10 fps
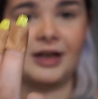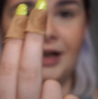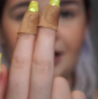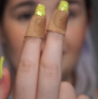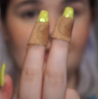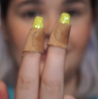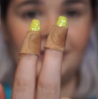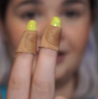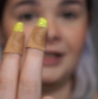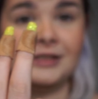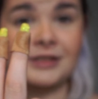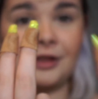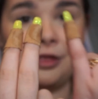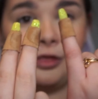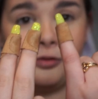And these
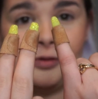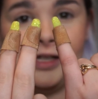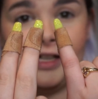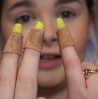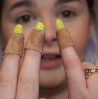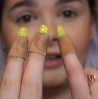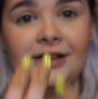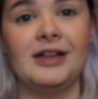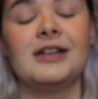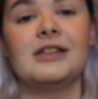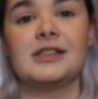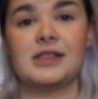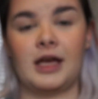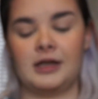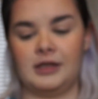3
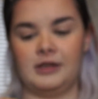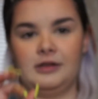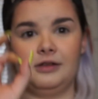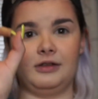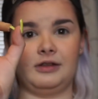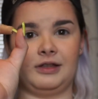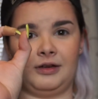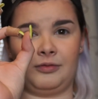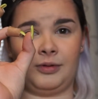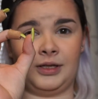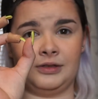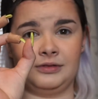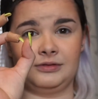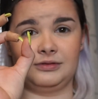decided that when